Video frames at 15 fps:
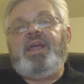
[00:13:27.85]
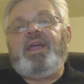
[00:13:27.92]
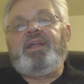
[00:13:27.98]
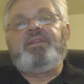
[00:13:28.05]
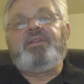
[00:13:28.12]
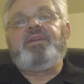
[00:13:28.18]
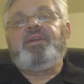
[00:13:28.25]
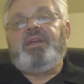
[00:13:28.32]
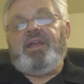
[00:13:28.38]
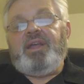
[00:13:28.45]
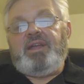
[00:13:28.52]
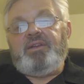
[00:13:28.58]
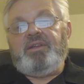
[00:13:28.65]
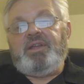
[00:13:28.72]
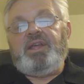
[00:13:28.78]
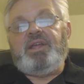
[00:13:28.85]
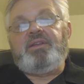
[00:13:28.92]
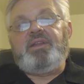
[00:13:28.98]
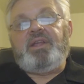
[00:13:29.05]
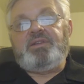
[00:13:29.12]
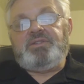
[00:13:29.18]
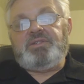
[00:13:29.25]
And
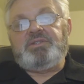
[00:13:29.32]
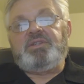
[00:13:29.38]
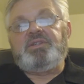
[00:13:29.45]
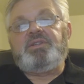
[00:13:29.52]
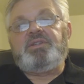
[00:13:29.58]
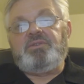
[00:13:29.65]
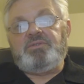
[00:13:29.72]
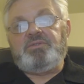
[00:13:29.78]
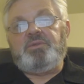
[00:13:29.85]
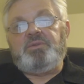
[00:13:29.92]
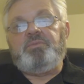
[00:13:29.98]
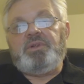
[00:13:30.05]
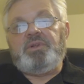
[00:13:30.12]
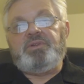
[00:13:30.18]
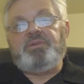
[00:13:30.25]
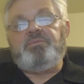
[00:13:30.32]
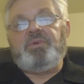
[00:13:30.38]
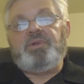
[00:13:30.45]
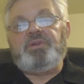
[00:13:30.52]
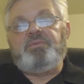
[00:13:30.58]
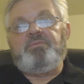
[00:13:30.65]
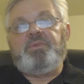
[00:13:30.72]
again, that just continues to build and
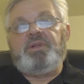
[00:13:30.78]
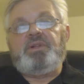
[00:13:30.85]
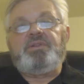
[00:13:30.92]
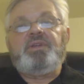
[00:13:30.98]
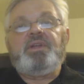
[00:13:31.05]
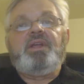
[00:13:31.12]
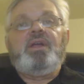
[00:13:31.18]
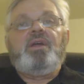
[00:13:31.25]
build and build.